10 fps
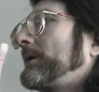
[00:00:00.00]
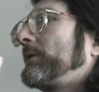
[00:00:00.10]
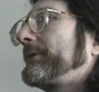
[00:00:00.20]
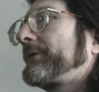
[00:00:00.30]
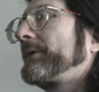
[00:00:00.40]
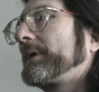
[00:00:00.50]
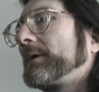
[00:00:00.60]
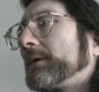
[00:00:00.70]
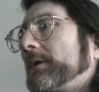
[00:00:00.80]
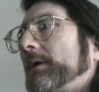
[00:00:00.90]
what's going
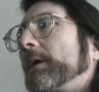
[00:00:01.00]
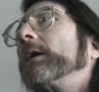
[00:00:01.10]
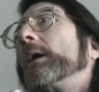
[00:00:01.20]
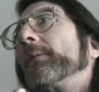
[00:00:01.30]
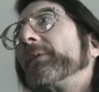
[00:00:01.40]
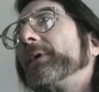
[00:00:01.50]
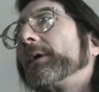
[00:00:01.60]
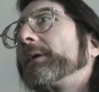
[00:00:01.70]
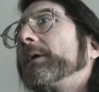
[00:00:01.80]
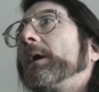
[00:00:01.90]
on, and I'm
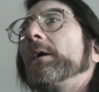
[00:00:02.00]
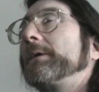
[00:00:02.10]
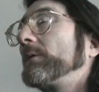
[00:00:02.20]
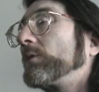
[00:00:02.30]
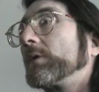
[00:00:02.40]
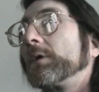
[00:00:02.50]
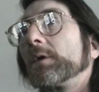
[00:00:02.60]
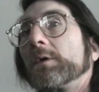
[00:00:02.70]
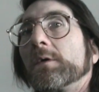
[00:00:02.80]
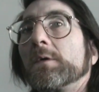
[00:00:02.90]
telling you're
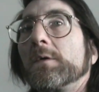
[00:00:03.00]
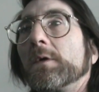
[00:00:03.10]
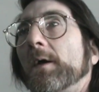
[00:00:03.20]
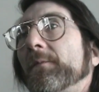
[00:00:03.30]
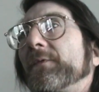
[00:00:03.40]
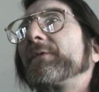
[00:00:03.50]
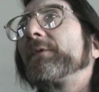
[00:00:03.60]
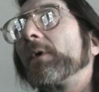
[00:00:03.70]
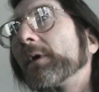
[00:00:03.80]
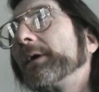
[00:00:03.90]
wrong. I'm
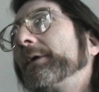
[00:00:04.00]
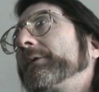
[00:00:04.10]
sorry you